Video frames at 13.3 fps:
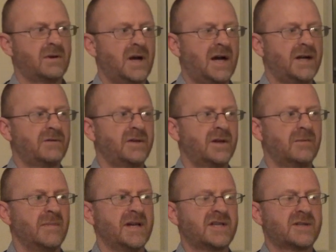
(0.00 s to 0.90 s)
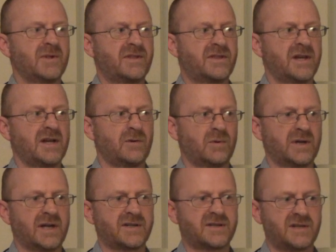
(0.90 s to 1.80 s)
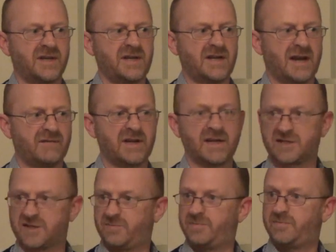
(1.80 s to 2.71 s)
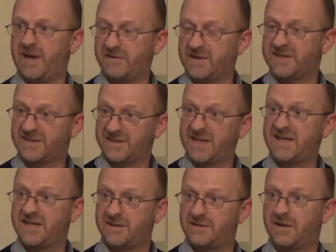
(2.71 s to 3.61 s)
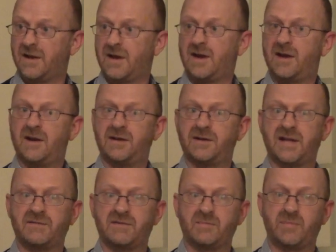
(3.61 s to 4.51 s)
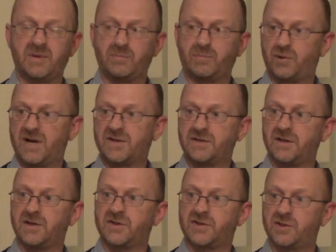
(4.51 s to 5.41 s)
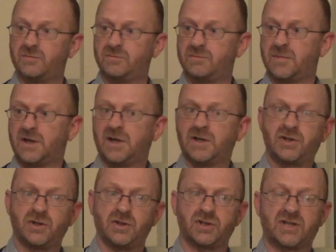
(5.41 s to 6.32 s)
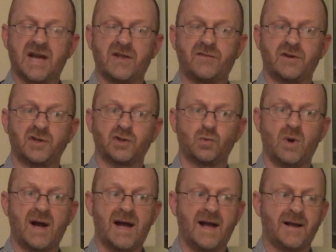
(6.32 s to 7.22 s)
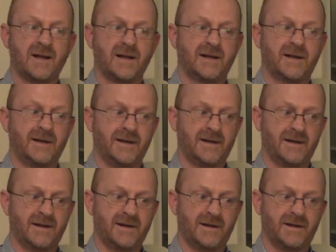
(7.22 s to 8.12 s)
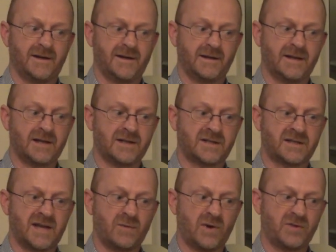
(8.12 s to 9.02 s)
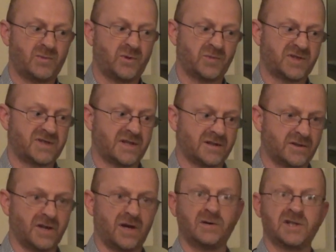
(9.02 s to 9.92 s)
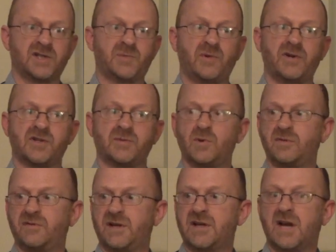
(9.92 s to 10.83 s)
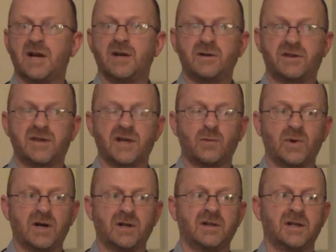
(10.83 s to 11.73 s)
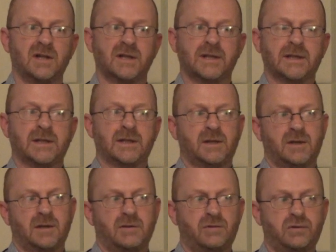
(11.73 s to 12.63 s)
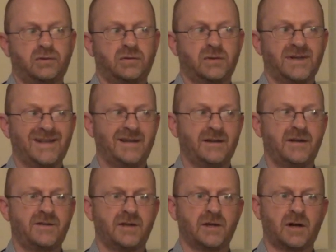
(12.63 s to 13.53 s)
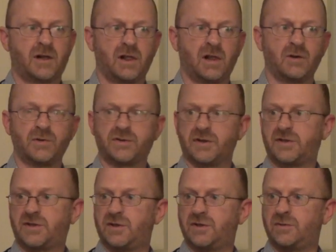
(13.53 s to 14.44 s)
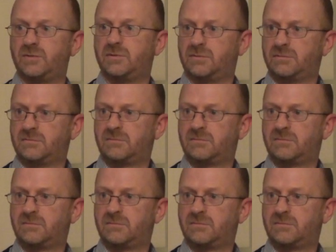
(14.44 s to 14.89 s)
I don't know, makes me think when I see, having seen and having been present at some church gatherings where, let's say when someone says, oh, the Holy Spirit's moving, you think, well, is it closer to